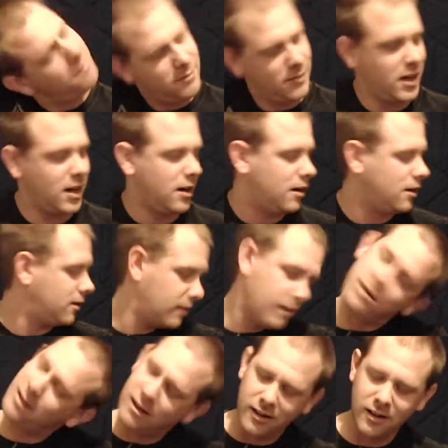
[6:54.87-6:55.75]

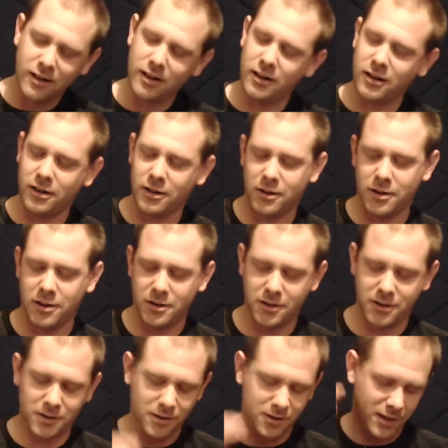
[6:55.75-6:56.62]
Oh,
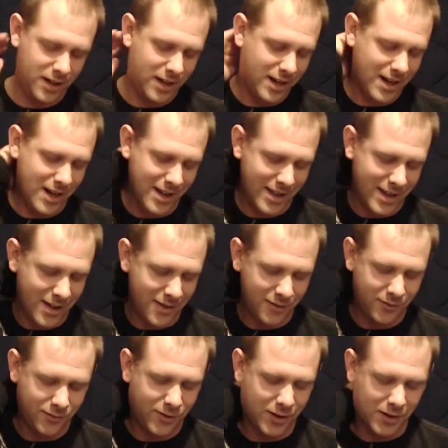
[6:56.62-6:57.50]
yeah,
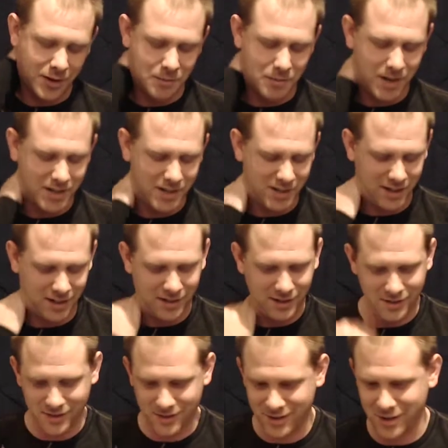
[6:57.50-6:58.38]
that felt amazing.
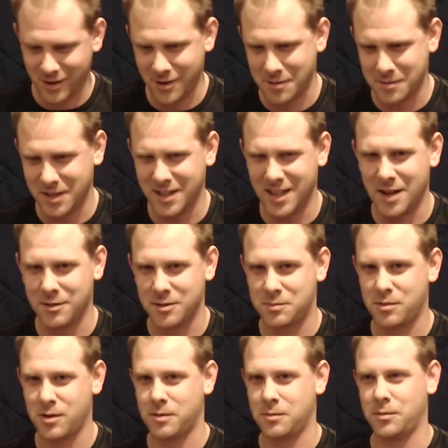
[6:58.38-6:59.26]
Sorry about that. That was
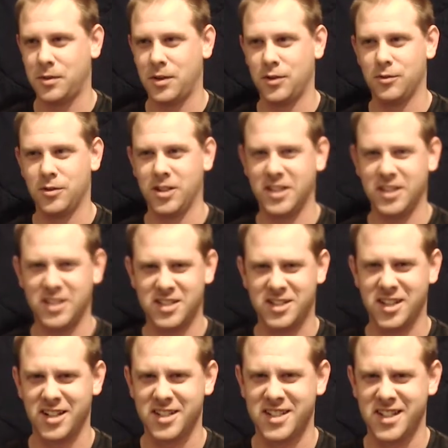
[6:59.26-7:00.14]
probably really
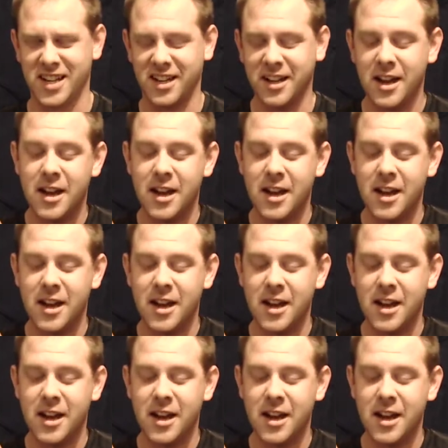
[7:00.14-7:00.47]
disgusting.